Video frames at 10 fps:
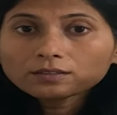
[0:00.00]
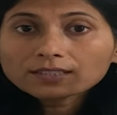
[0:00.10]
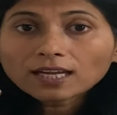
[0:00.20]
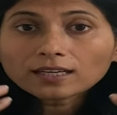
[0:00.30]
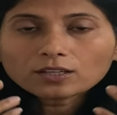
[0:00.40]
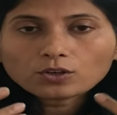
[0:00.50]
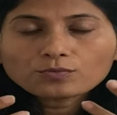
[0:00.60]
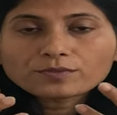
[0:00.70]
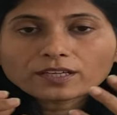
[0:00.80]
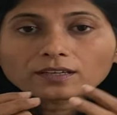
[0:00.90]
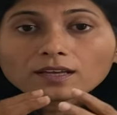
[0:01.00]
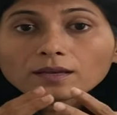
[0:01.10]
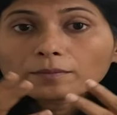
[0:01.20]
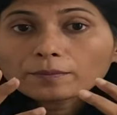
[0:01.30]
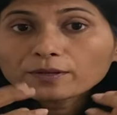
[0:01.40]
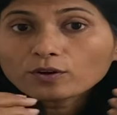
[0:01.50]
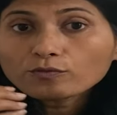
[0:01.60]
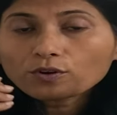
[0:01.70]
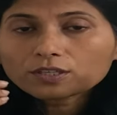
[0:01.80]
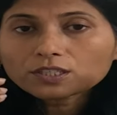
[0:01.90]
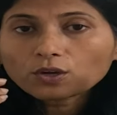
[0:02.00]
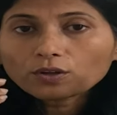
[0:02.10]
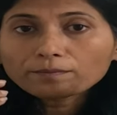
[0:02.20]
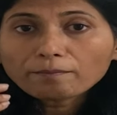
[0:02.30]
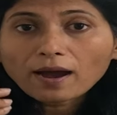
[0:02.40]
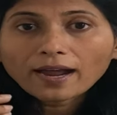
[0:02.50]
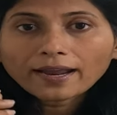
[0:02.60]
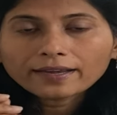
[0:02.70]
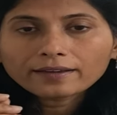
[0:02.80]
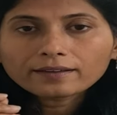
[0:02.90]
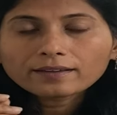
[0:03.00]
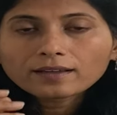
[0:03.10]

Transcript: subtler object, maybe you're focusing on mind,